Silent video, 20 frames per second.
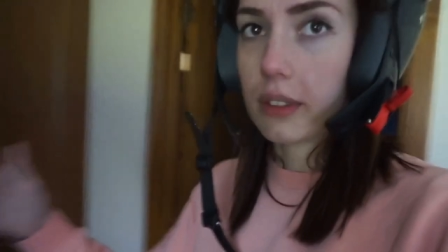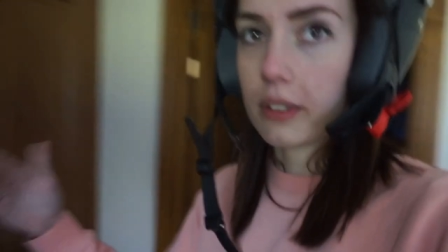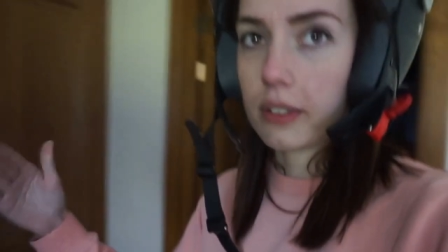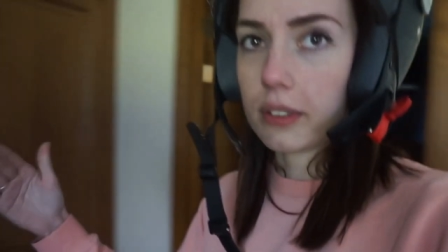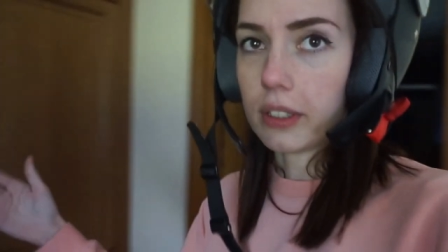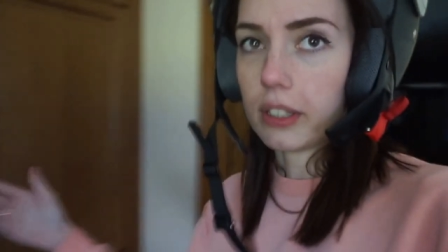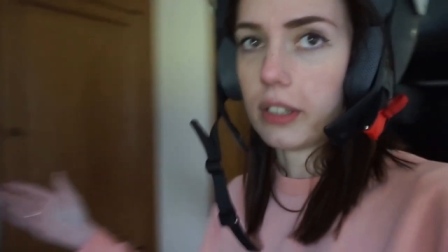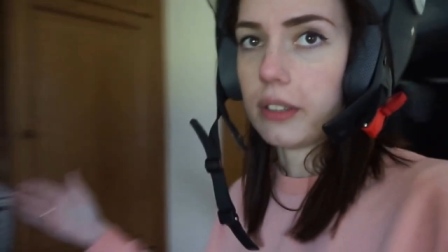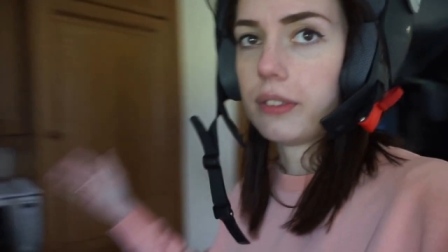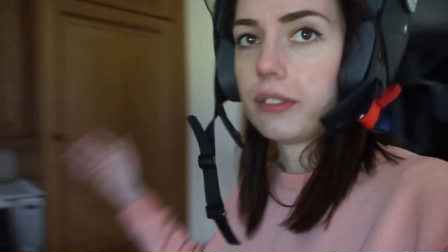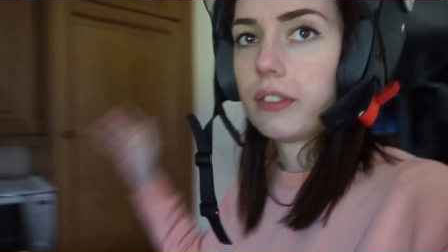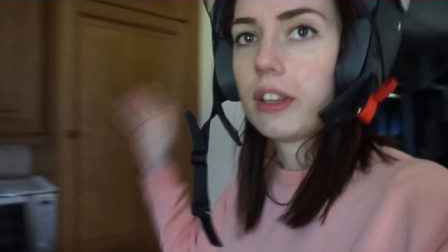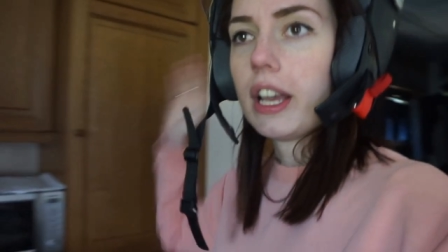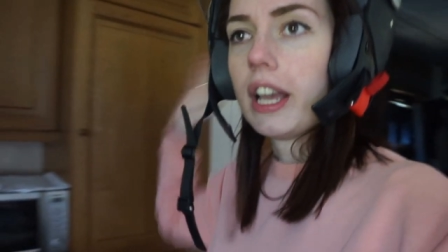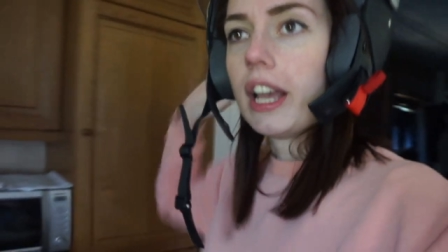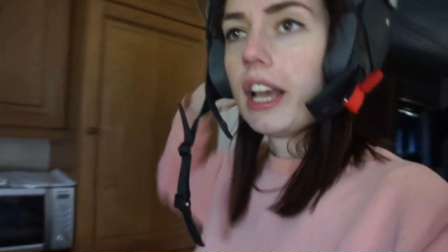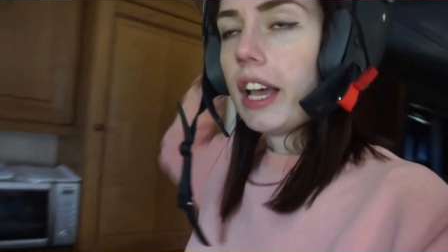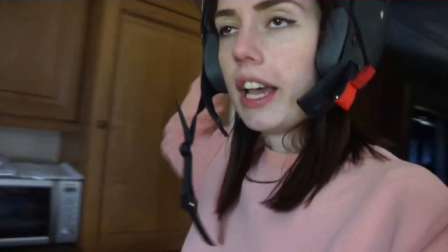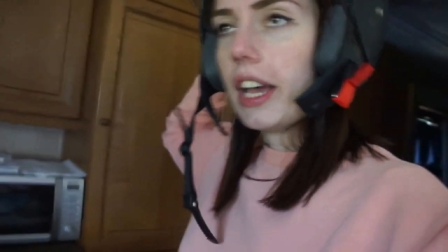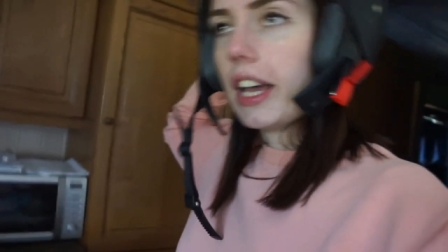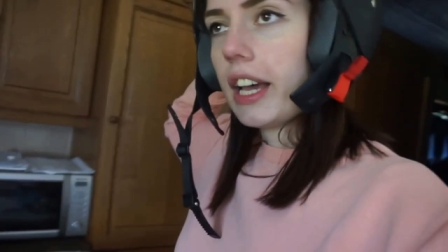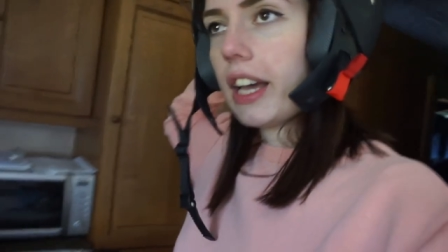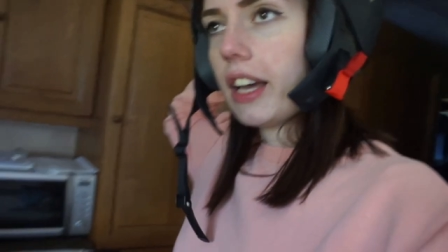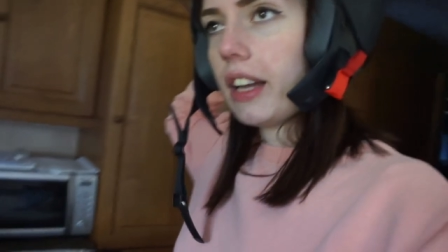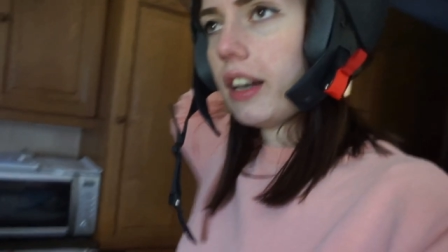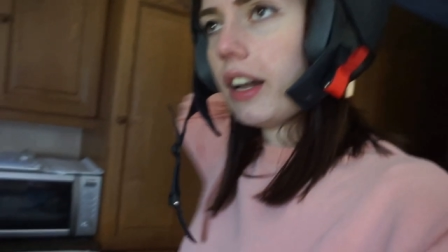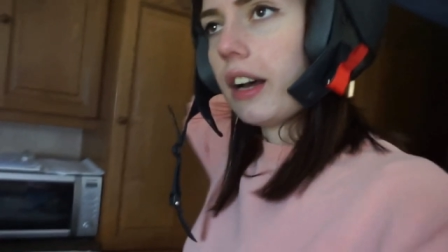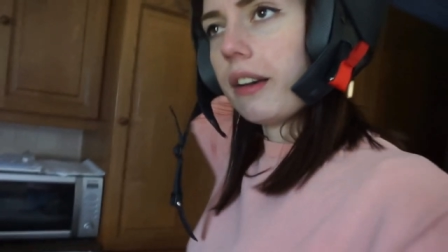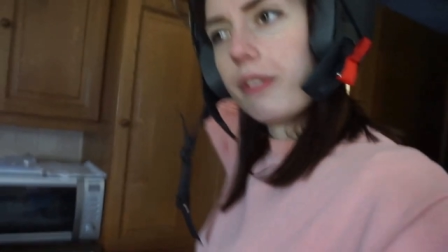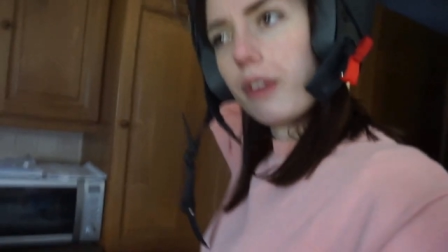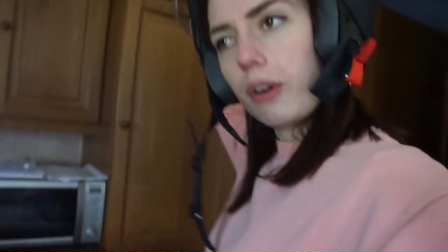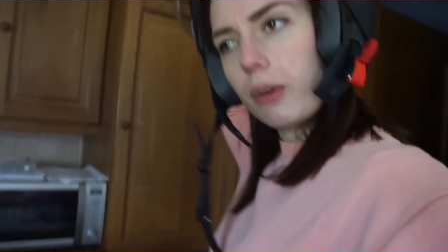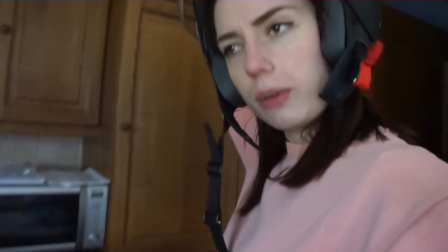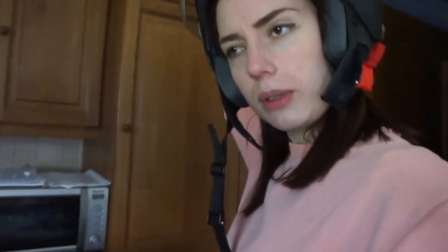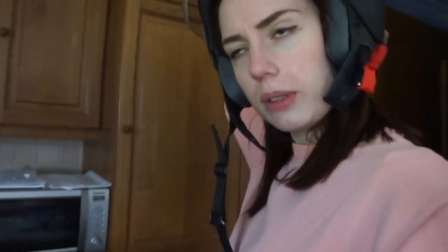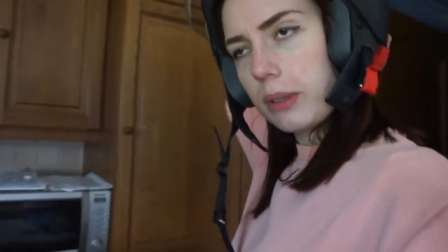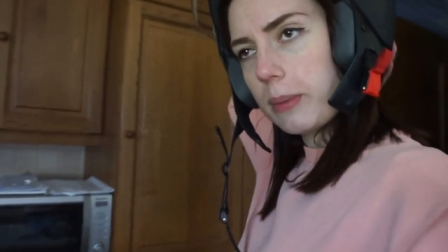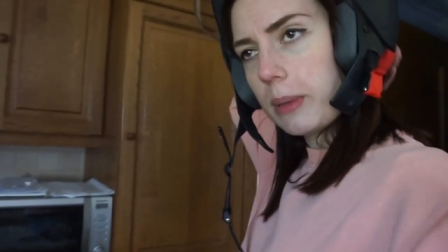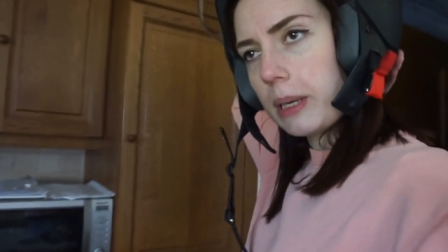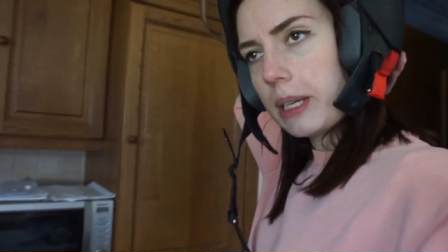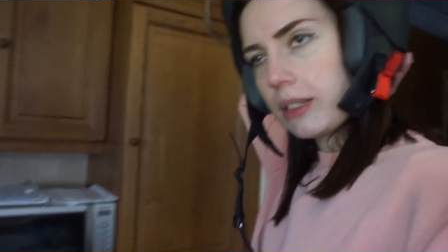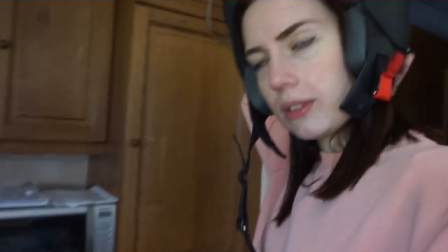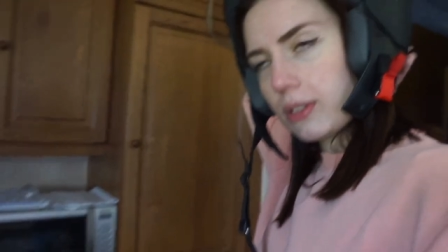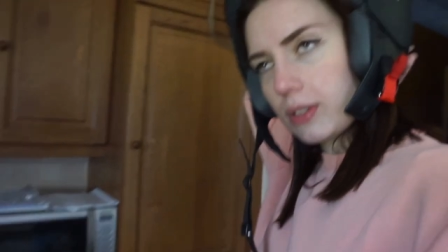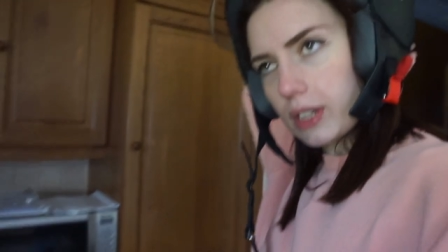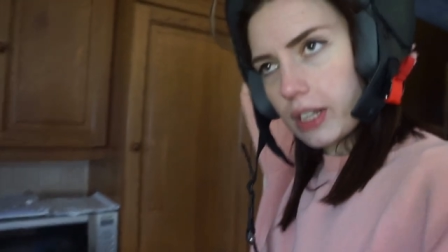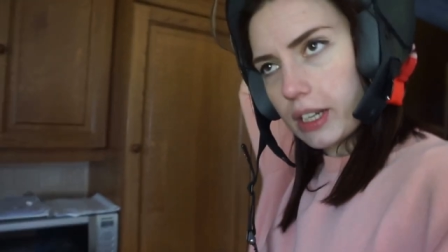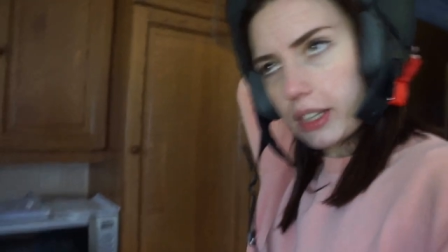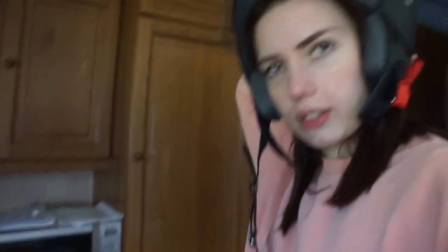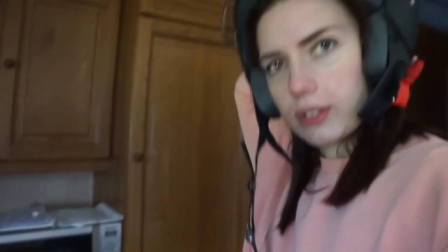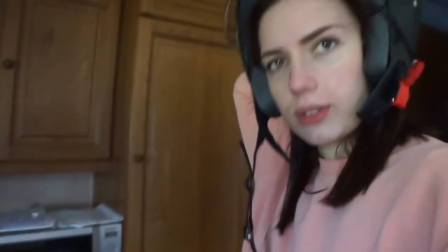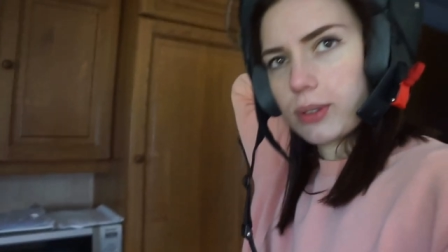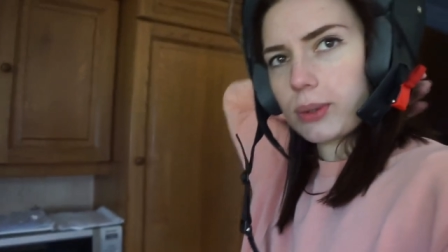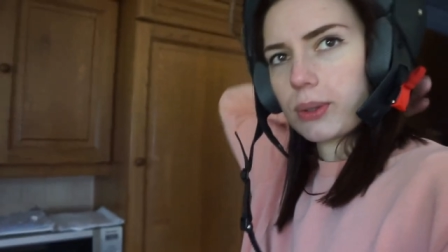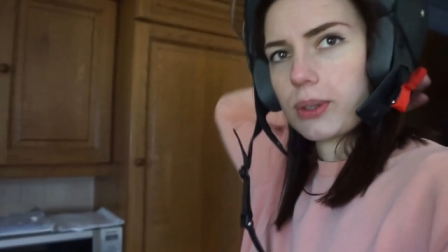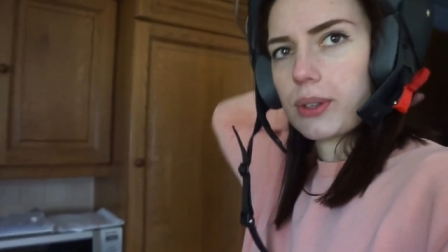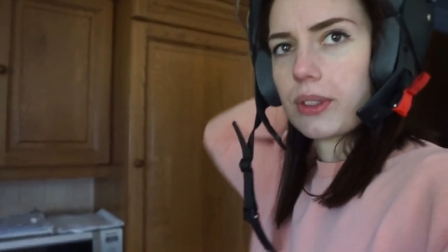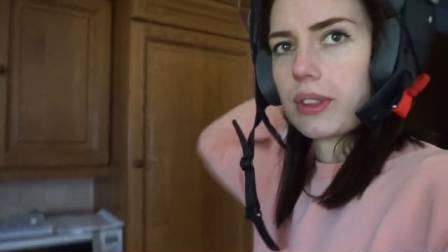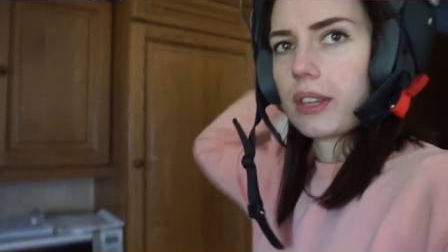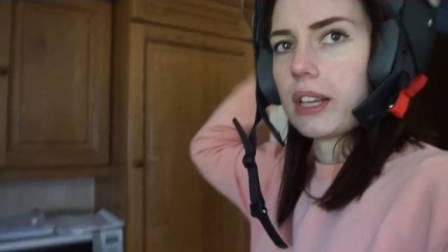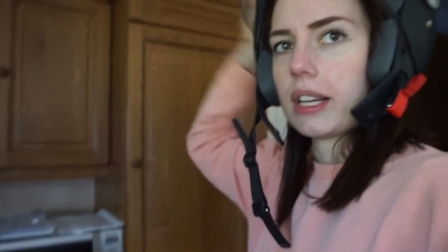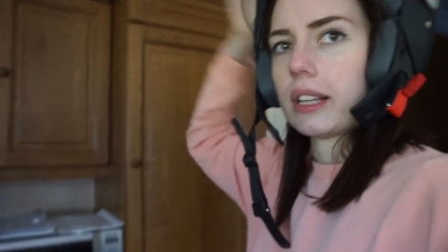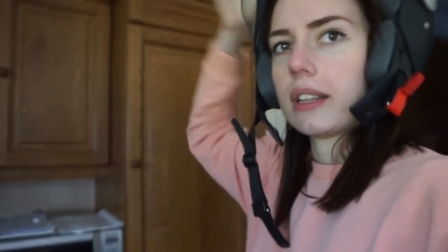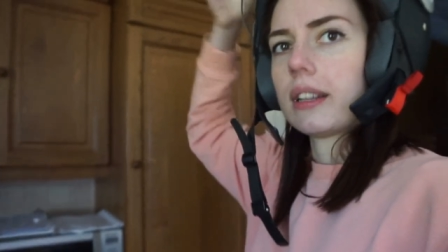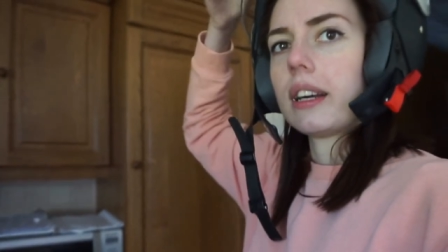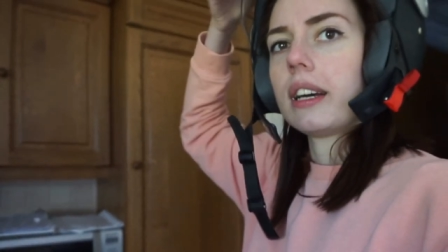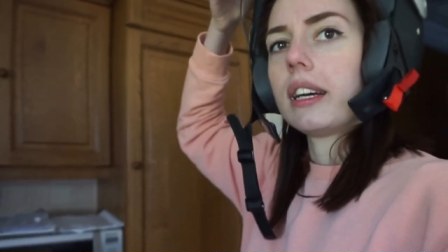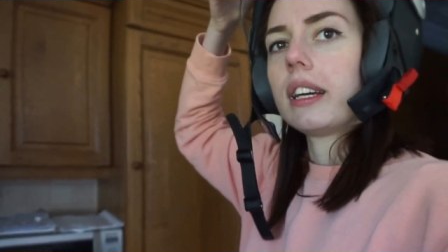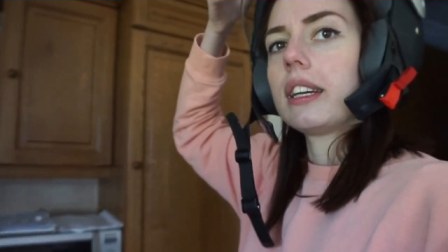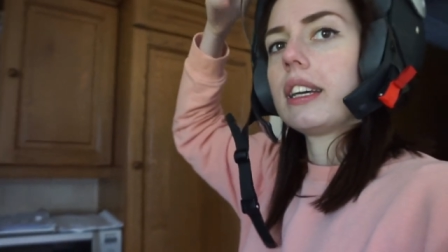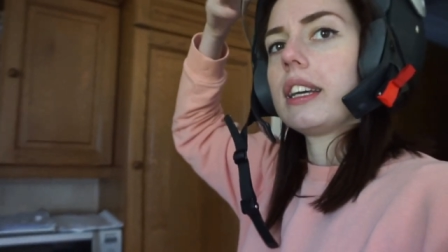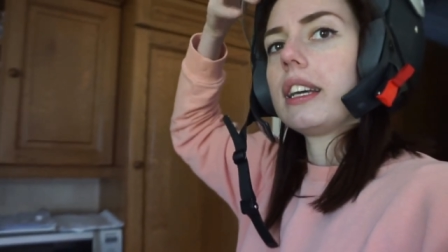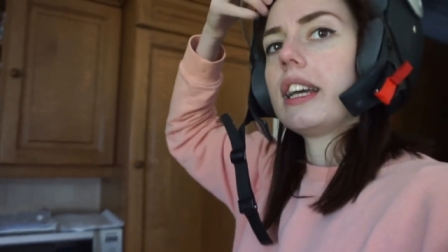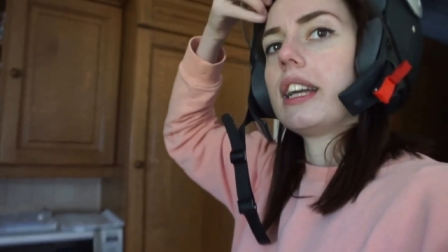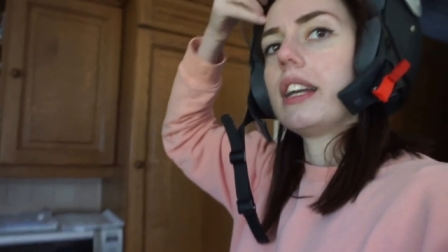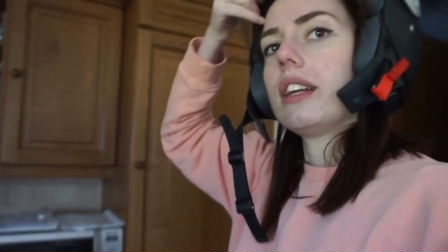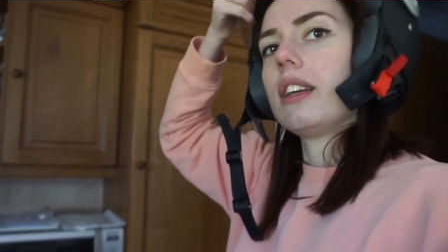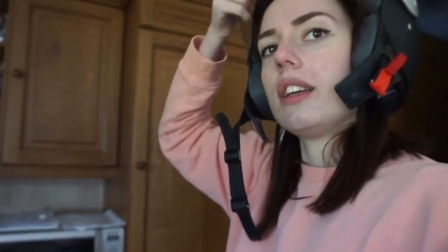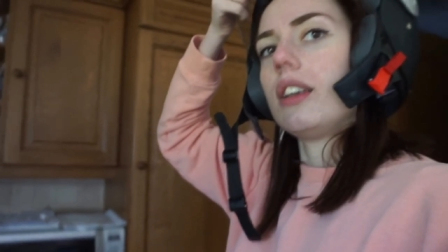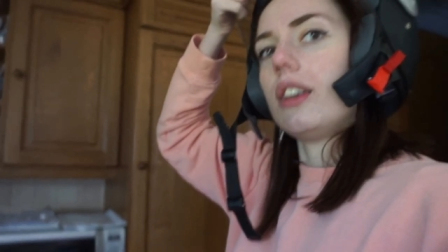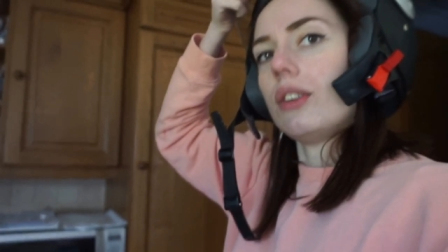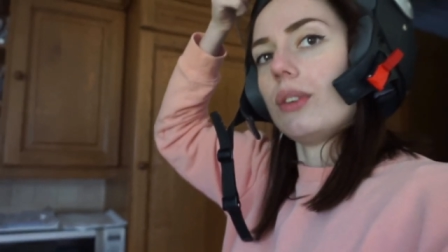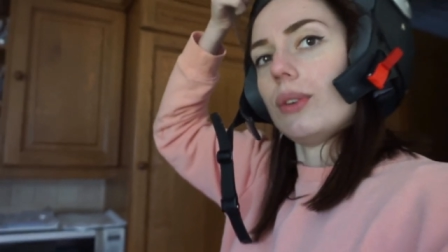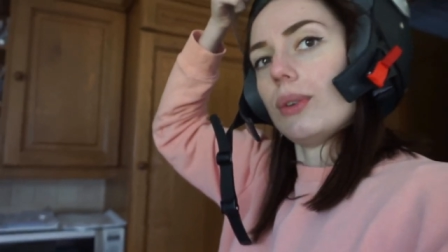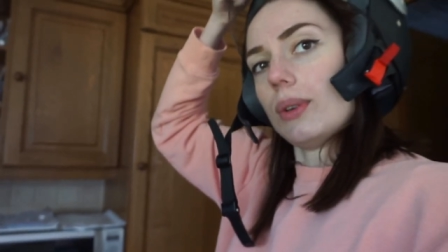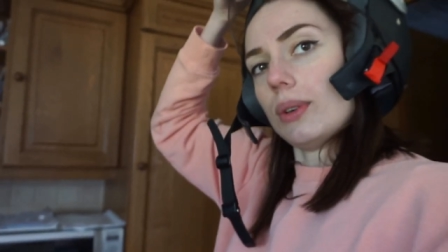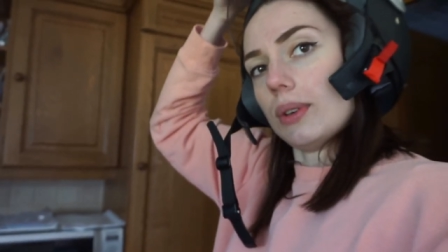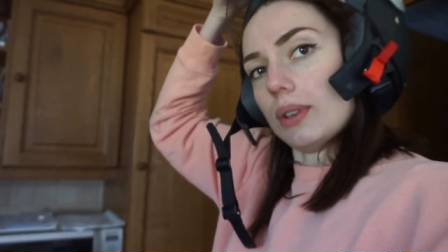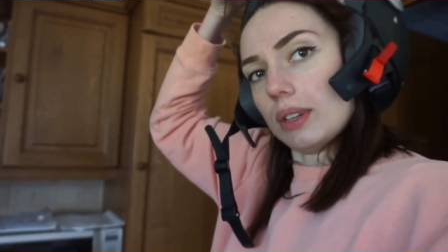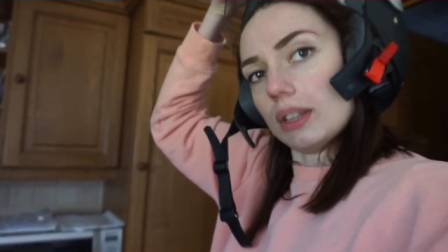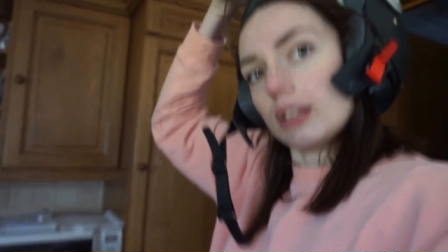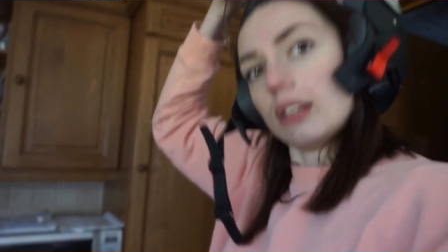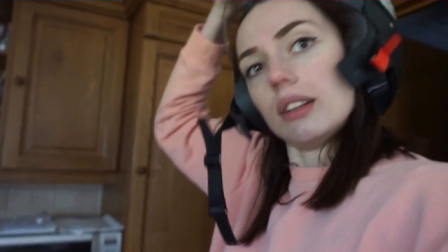and stuff. And I've always been into that sort of thing, like getting your...